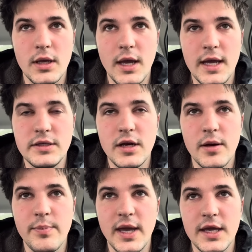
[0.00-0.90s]
ended
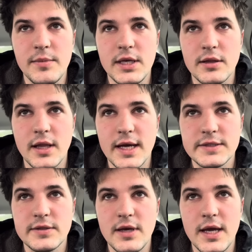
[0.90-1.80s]
up paying me
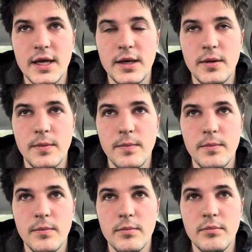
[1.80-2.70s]
less than
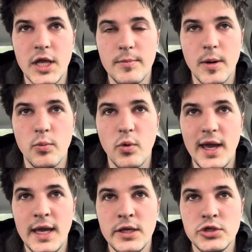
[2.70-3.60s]
minimum
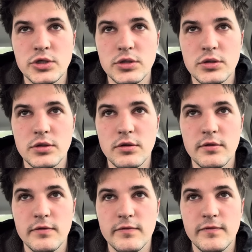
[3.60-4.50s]
wage
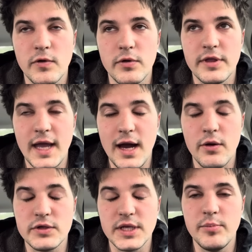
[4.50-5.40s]
for the
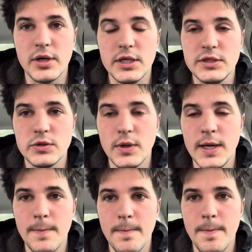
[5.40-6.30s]
hours I put into
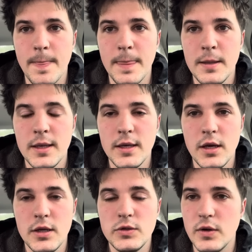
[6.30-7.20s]
it,
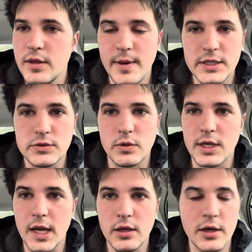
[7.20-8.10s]
doing the best work
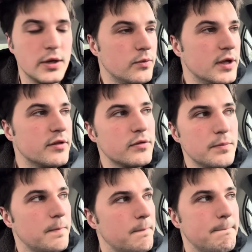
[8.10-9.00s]
I could with
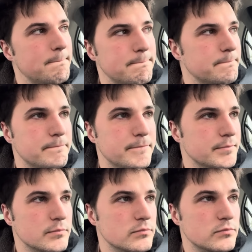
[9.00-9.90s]

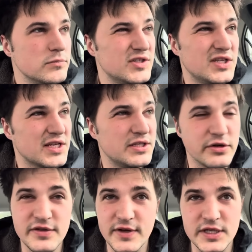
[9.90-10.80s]
6
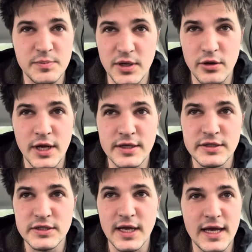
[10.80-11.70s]
years of
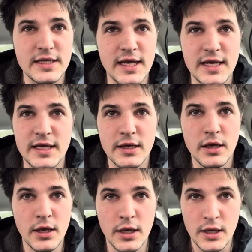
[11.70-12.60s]
experience and a
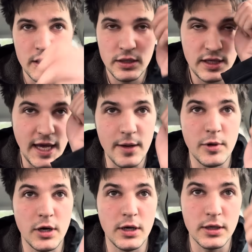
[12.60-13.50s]

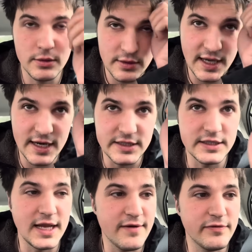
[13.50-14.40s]
camera that is
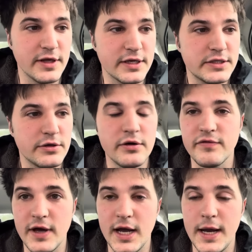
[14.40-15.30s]
Netflix
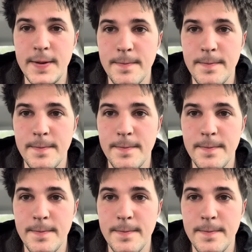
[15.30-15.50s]
certified,